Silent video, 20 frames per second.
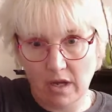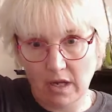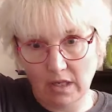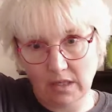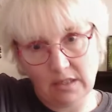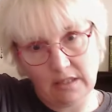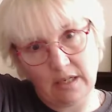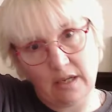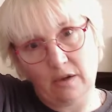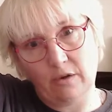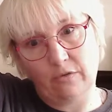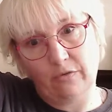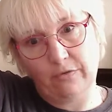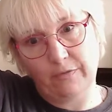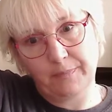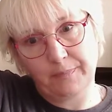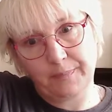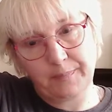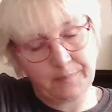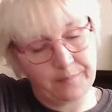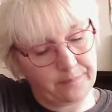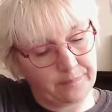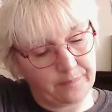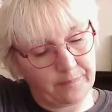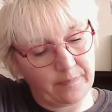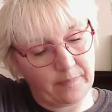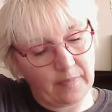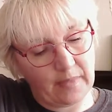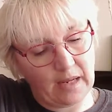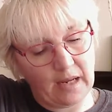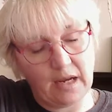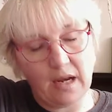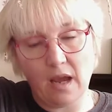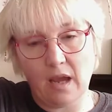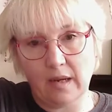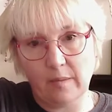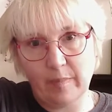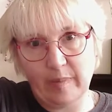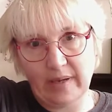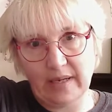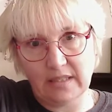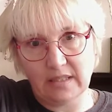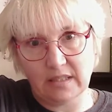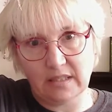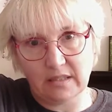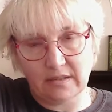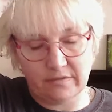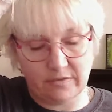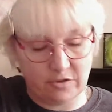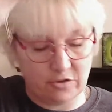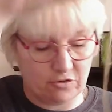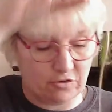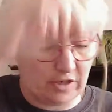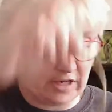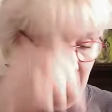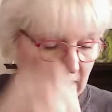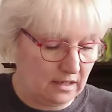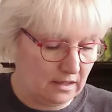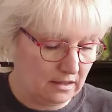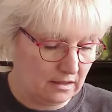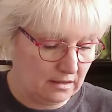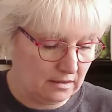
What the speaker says: yourself 9 pieces of string